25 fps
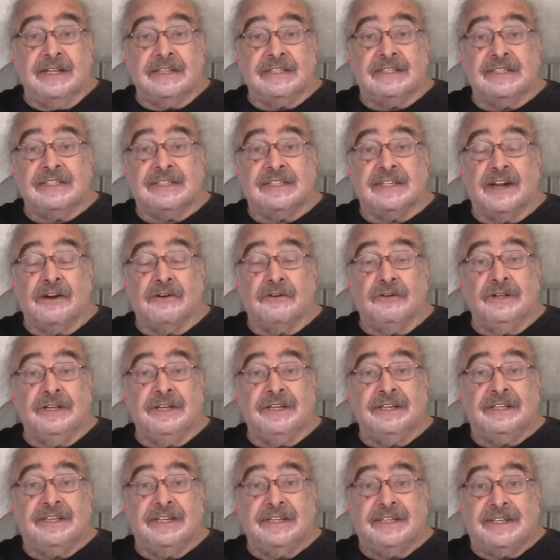
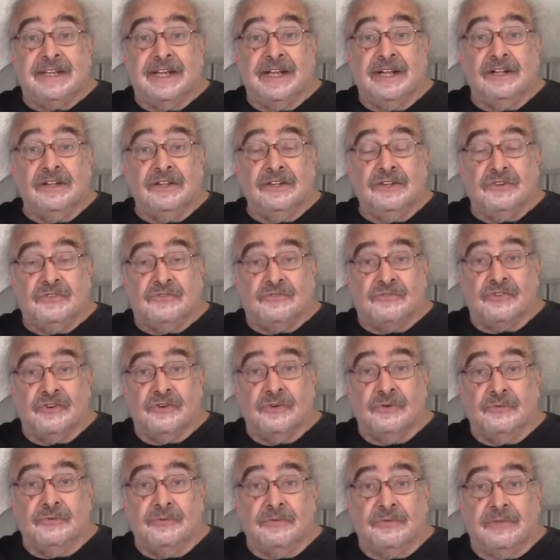necessarily to tell the
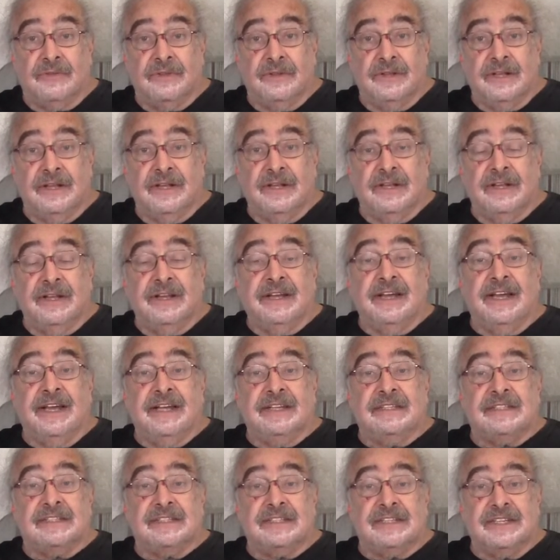truth.
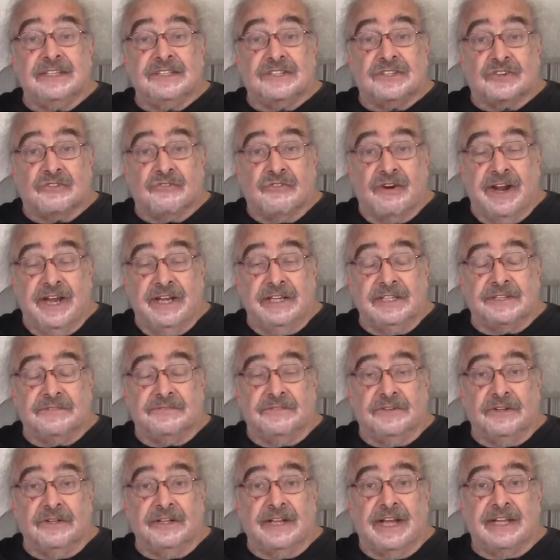It's
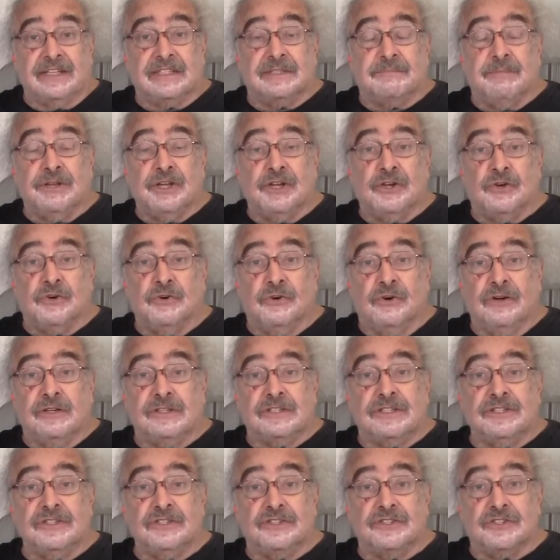disgraceful. That's
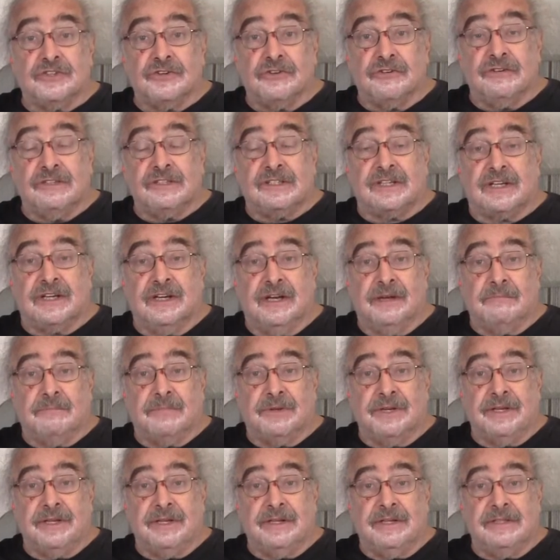because insurance
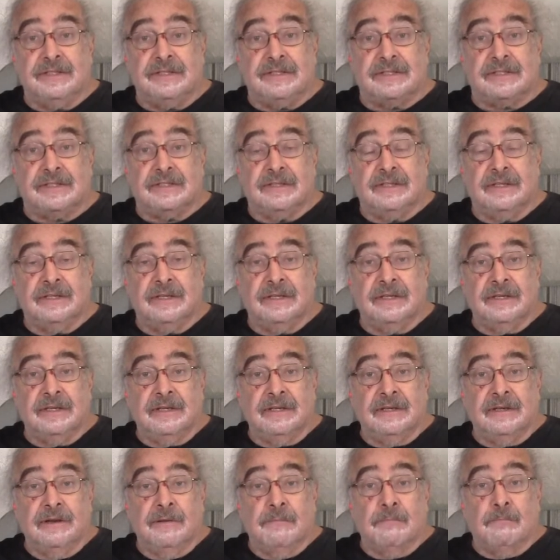companies
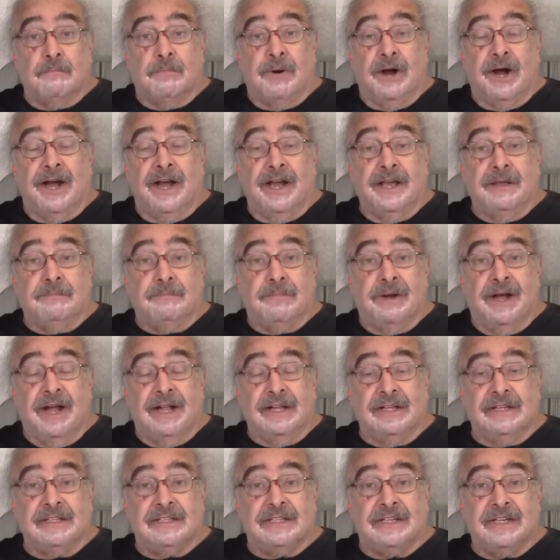buy
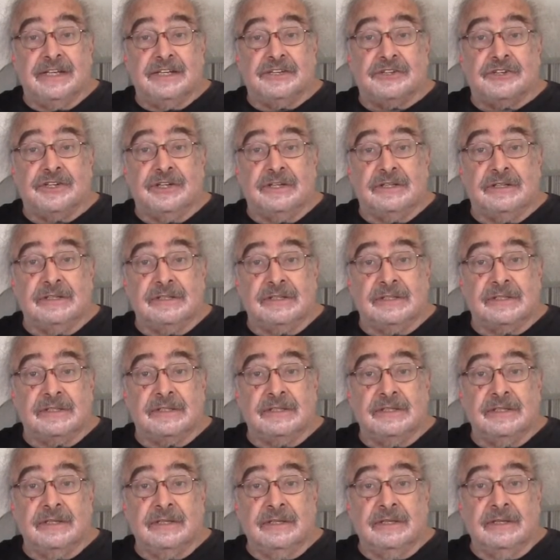politicians.
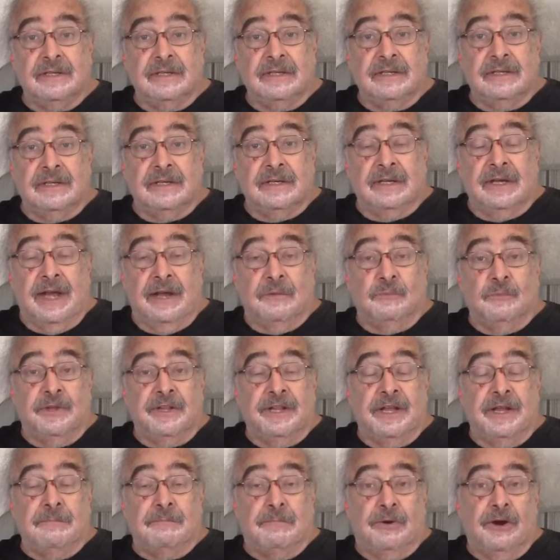And when
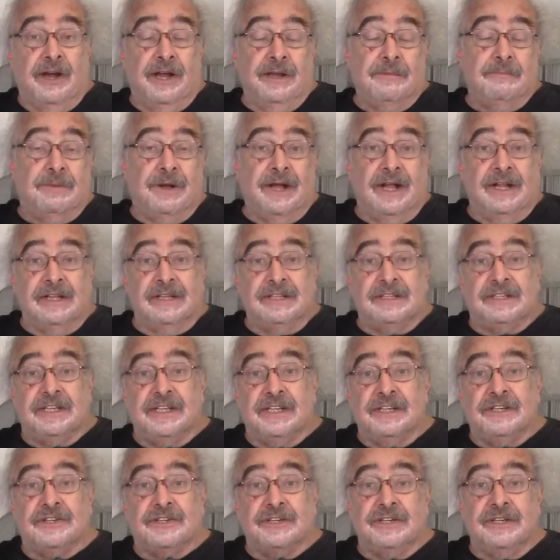they buy
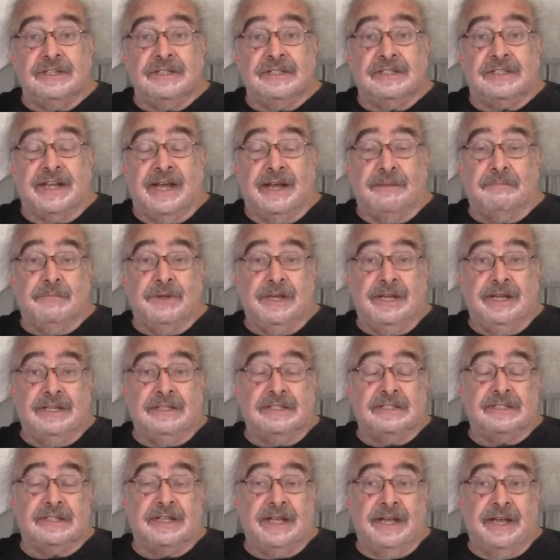politicians, that
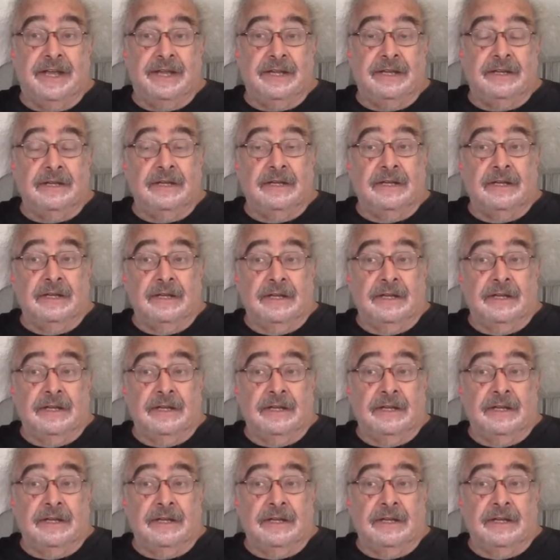means they